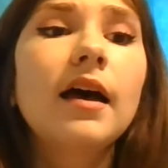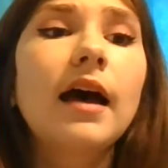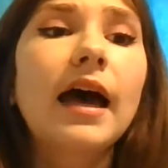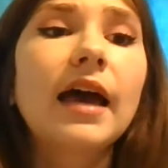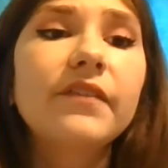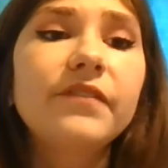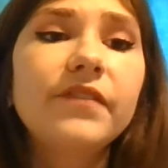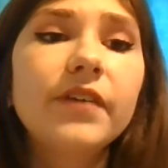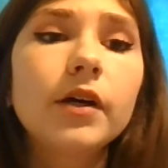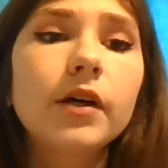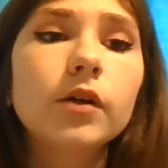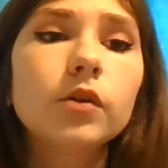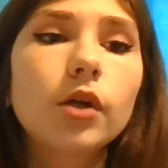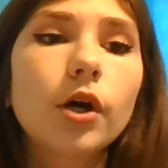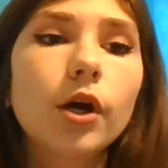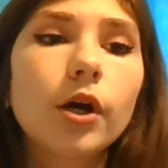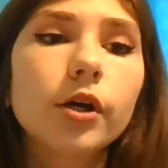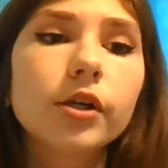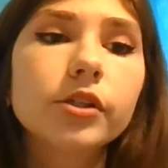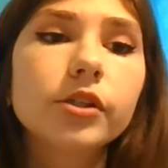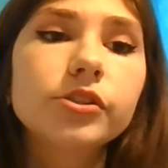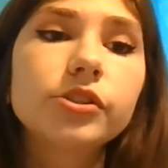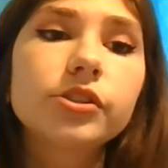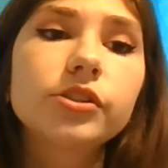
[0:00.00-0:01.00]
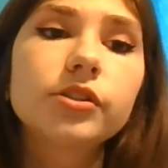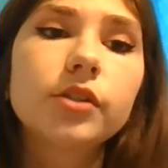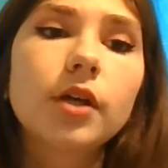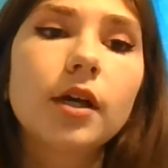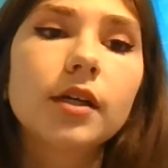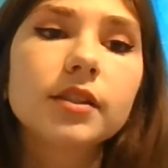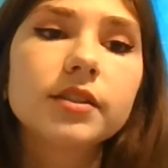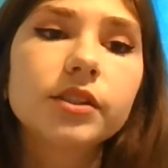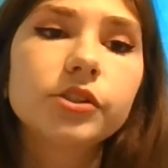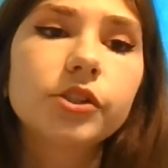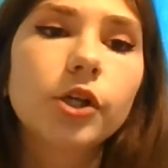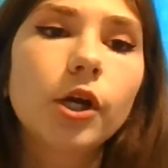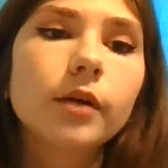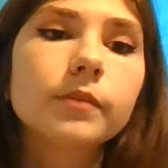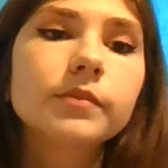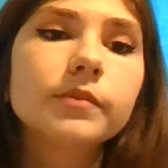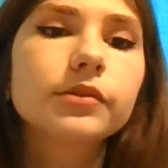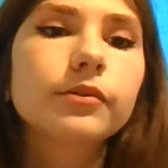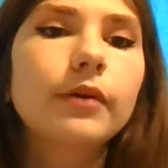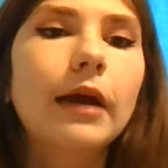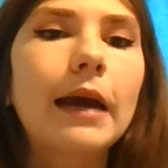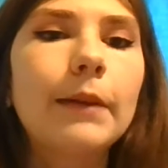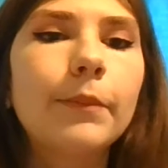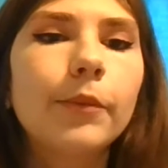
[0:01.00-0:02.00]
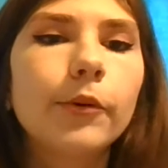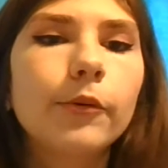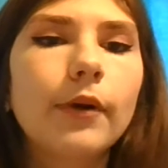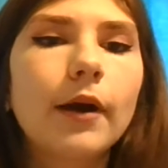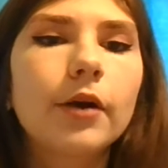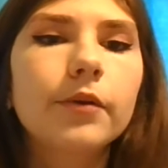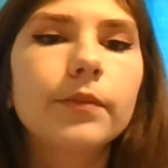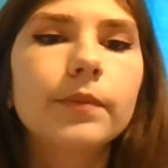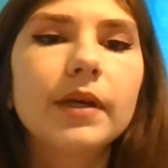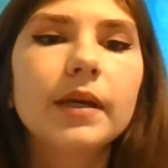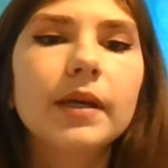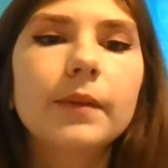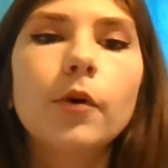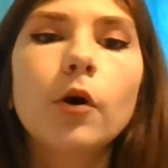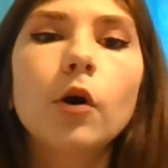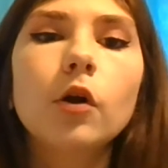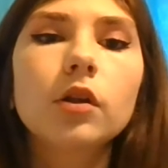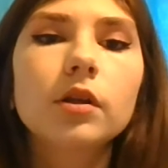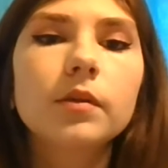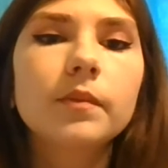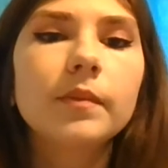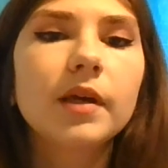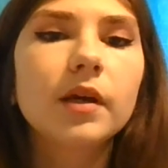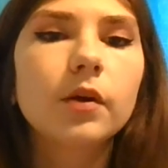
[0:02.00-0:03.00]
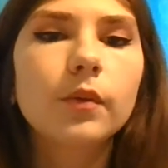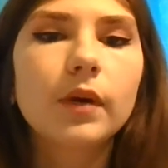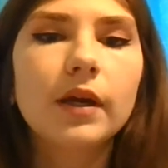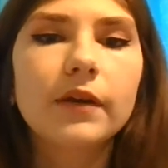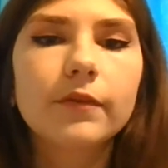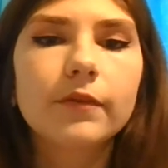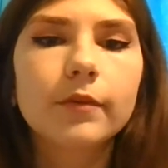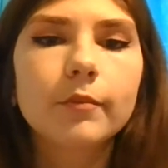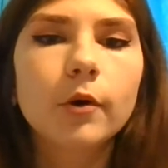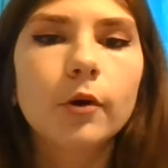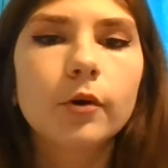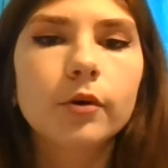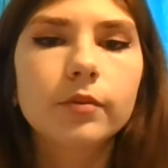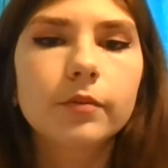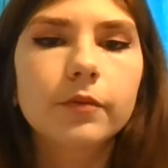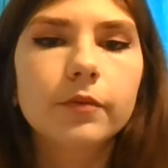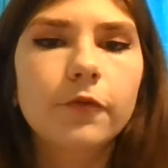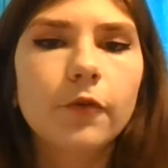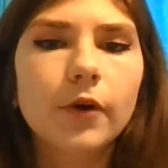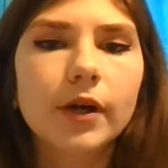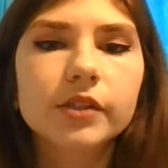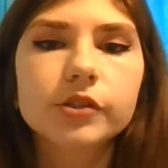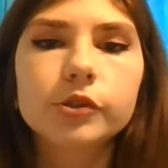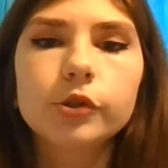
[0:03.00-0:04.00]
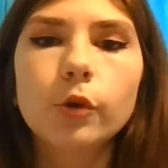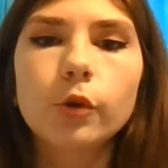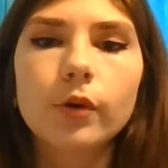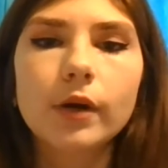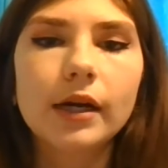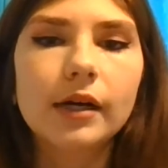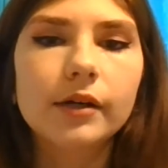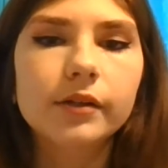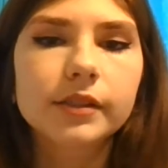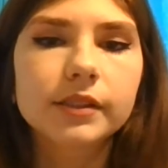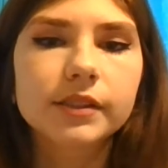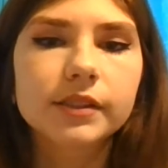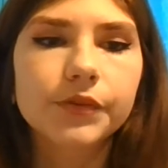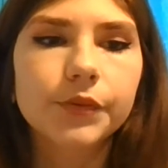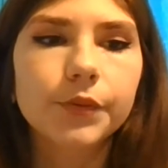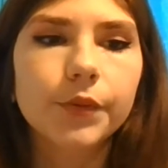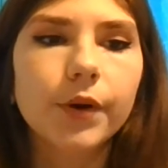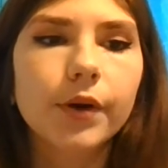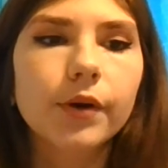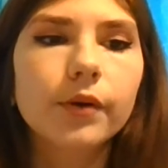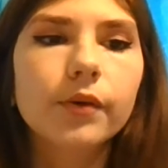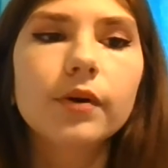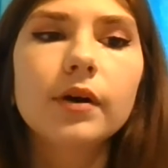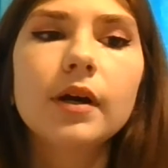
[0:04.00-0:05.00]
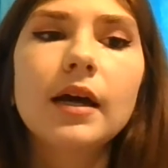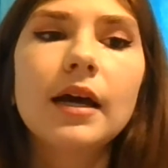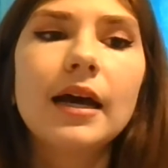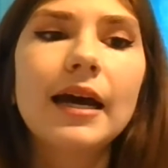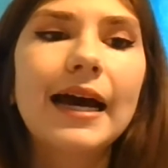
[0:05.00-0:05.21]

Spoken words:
I felt large, sausage arms wrap around me, pulling me away from Owen before I tore out his throat.